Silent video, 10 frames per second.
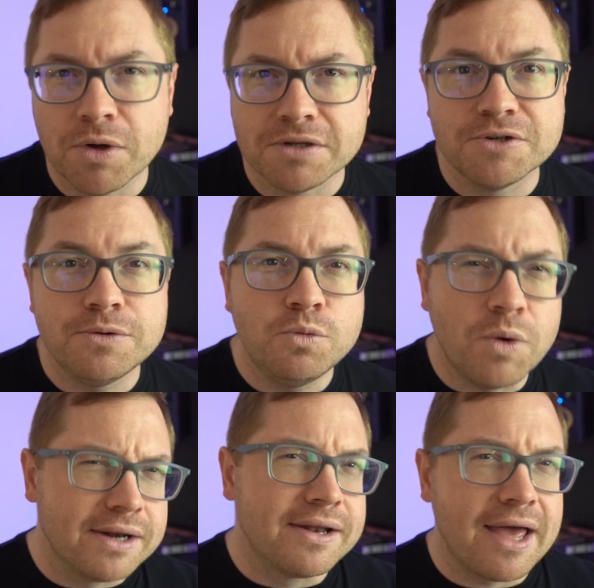will do
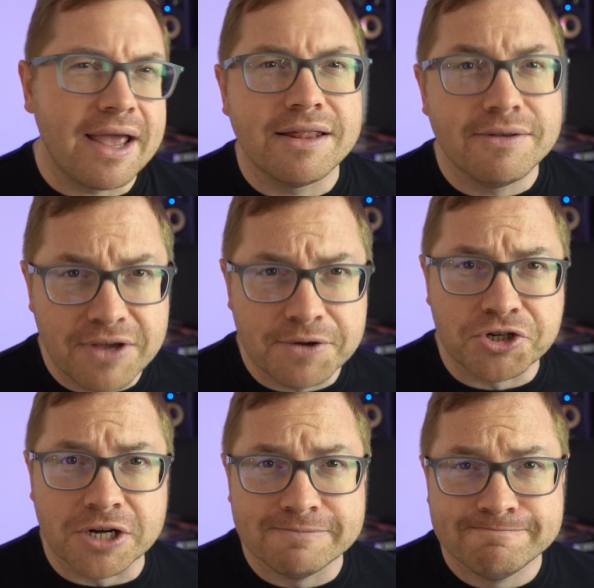one day in the
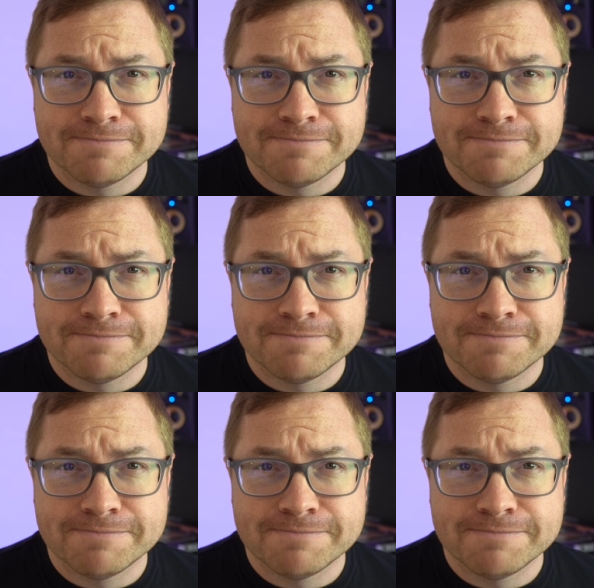future.